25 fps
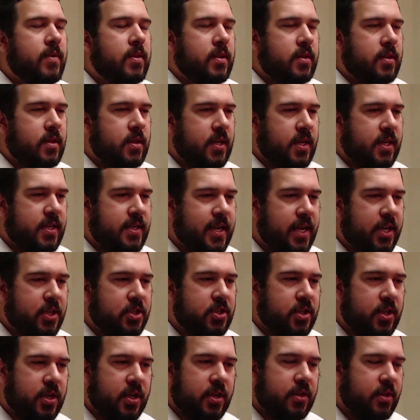the
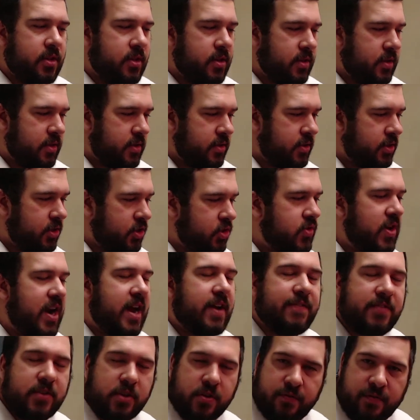attention and the
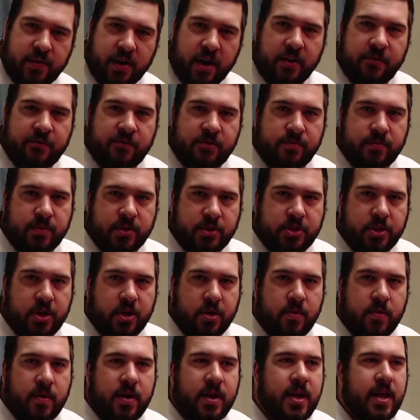traffic you've gotten from the
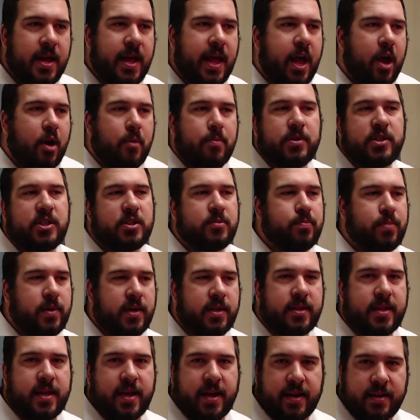show, help us spread
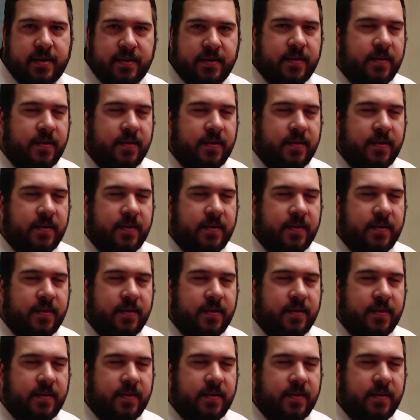that.